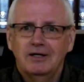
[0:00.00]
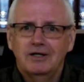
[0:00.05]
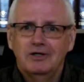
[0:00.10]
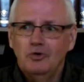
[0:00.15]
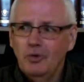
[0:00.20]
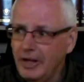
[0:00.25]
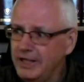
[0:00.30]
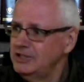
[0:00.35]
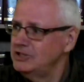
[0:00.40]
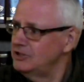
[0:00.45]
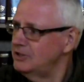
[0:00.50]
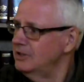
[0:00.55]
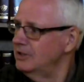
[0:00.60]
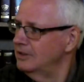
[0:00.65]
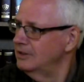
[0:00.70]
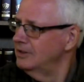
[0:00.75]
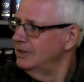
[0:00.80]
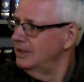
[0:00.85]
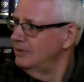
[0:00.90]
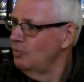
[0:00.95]
Christ
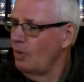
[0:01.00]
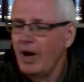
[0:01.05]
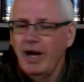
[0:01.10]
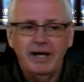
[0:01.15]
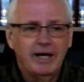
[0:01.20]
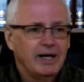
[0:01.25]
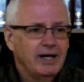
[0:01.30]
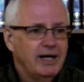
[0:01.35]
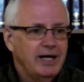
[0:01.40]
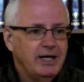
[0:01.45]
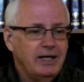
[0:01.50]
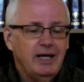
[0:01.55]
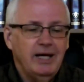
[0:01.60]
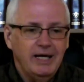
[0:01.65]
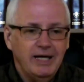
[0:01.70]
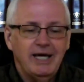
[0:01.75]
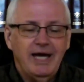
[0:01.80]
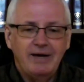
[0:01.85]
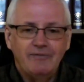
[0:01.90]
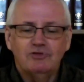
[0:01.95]
did. Why? He,
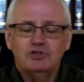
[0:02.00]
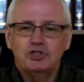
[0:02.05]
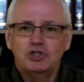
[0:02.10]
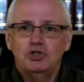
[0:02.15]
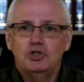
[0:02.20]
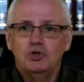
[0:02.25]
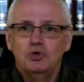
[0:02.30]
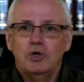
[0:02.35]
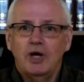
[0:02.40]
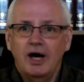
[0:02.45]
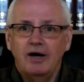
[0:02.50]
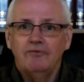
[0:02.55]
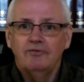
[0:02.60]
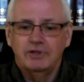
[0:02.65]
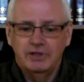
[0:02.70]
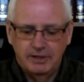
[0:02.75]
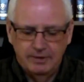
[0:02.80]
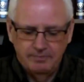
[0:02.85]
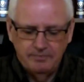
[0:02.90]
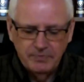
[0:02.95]
he gave us a new
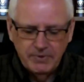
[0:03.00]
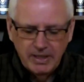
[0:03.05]
covenant.